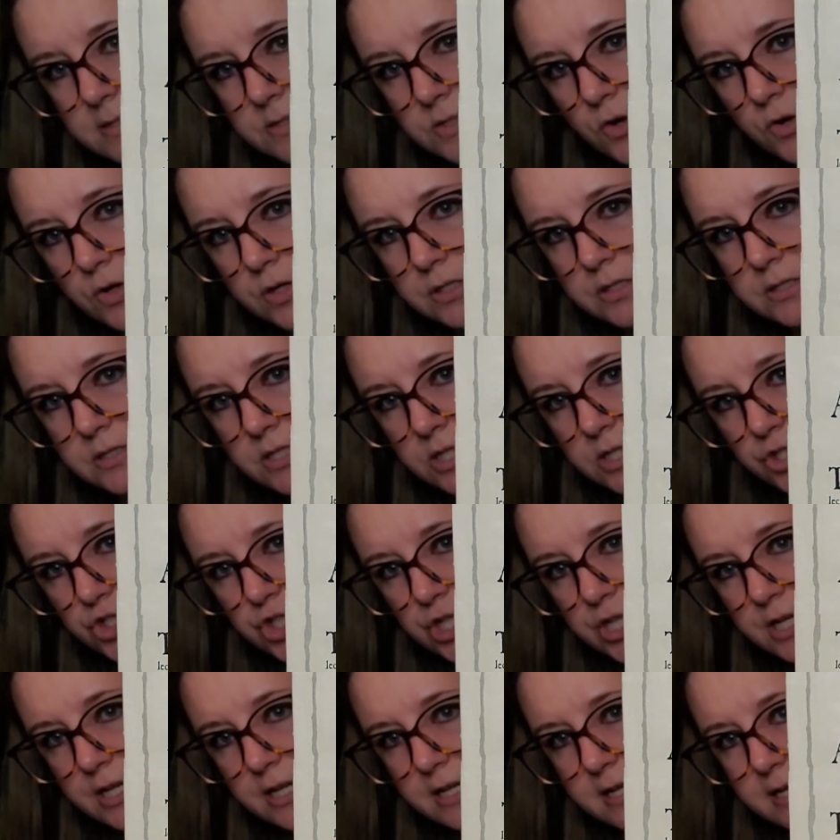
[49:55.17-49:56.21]
I started
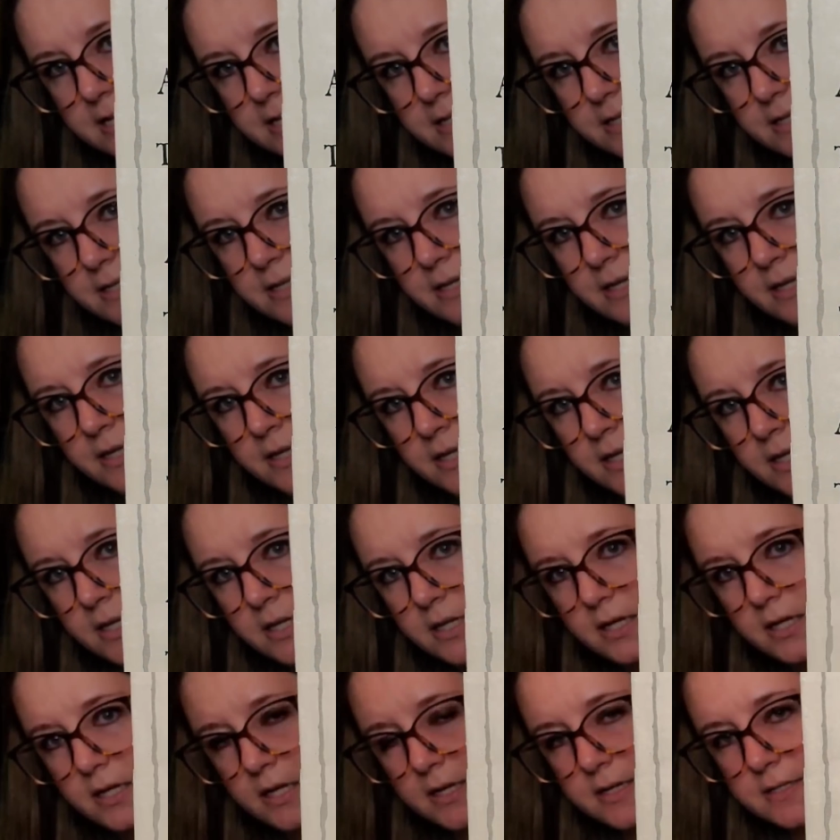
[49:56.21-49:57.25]
stitching again
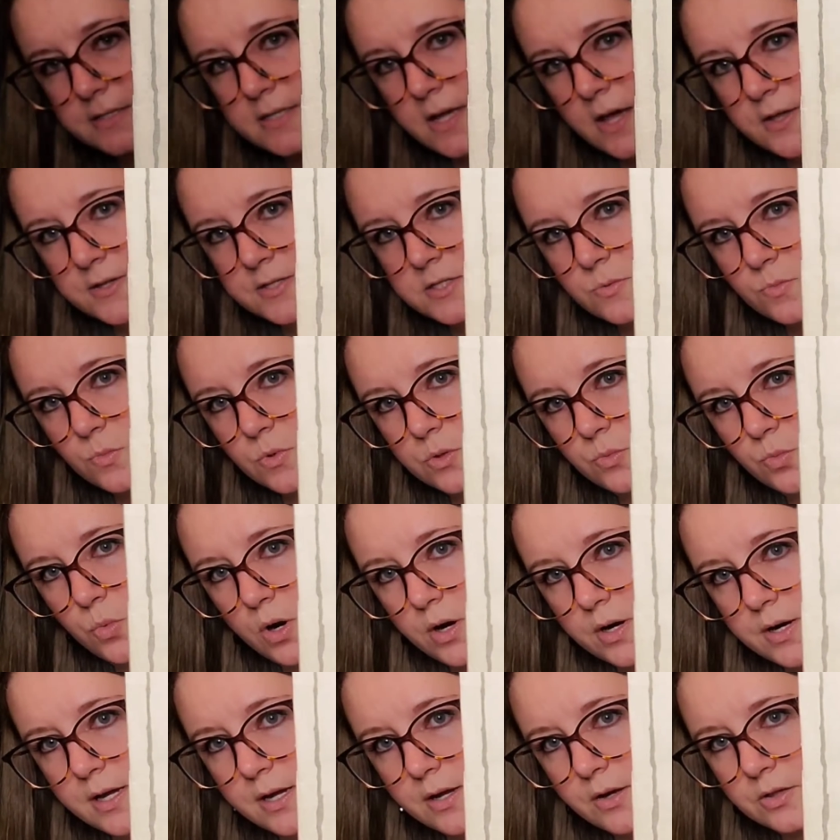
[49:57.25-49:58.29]
and I saw someone
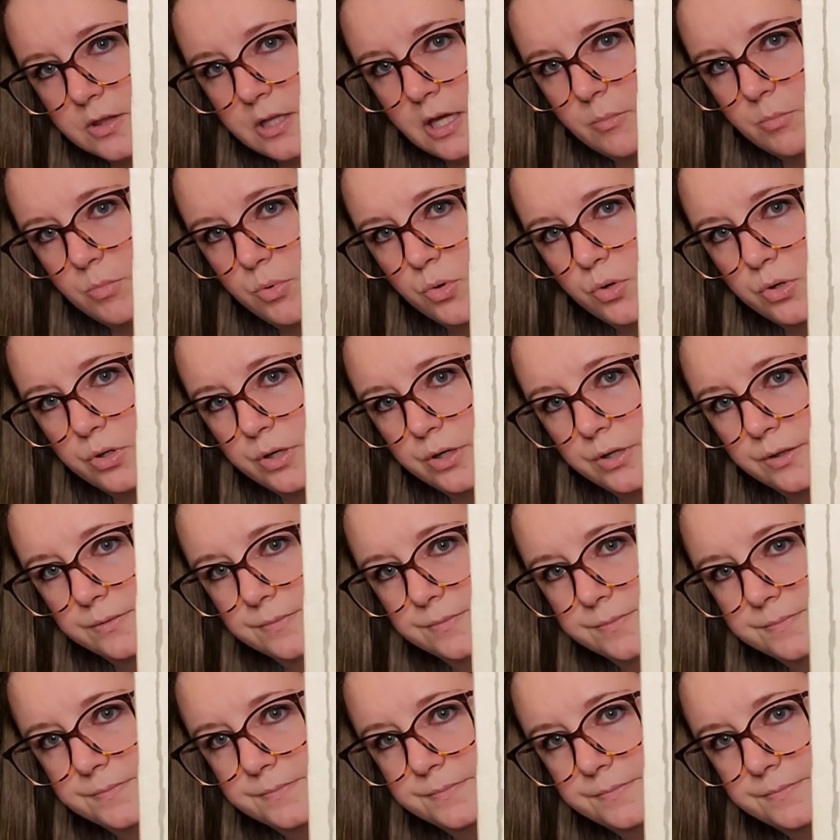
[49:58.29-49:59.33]
working on that border.